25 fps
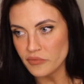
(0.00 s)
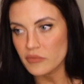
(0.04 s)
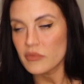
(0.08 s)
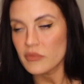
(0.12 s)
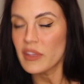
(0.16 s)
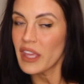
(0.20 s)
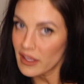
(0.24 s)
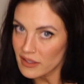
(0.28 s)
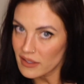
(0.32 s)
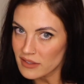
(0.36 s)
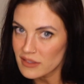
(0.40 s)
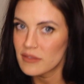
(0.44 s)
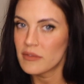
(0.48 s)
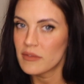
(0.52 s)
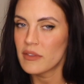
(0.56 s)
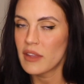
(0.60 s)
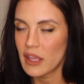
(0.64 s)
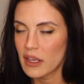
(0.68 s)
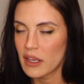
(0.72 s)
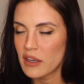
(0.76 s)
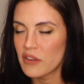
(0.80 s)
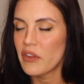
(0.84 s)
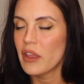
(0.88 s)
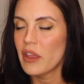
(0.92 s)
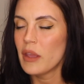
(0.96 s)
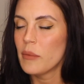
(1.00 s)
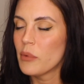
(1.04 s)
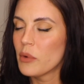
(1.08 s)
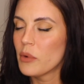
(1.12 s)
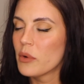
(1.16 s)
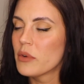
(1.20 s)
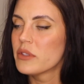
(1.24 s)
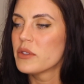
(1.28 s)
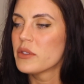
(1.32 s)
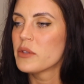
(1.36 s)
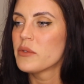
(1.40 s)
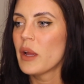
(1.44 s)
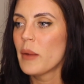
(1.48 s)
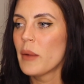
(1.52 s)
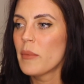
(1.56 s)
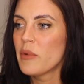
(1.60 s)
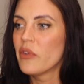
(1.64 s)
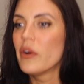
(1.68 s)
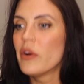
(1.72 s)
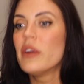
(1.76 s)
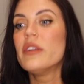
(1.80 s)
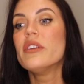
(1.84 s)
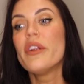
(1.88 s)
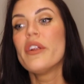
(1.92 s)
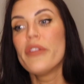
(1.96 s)
Yes, the end of April, because it was right
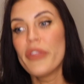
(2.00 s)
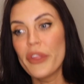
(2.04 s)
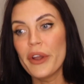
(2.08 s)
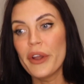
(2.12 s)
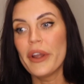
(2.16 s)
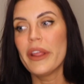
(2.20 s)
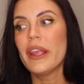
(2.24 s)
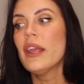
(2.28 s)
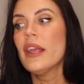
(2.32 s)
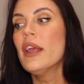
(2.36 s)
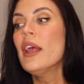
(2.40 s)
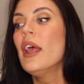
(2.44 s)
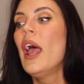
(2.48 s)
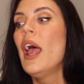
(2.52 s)
before I turned 30.